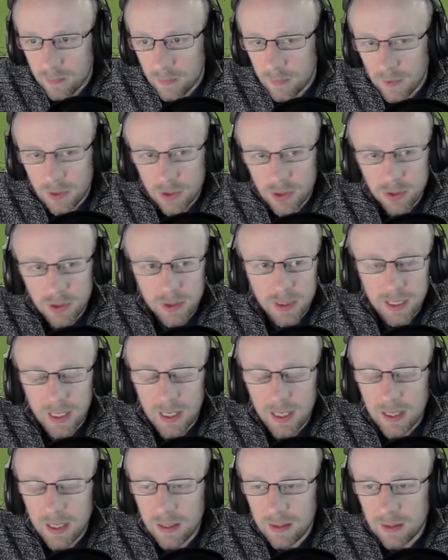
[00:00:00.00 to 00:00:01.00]
Shoot
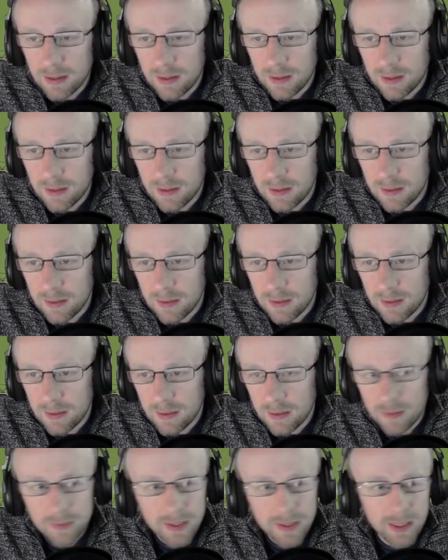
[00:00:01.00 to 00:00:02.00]
again.
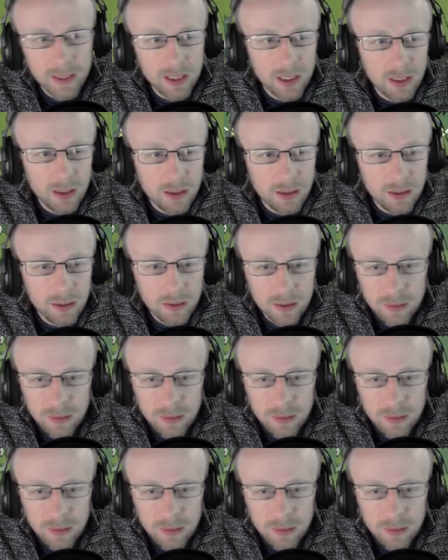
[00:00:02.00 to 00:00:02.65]
Thank you.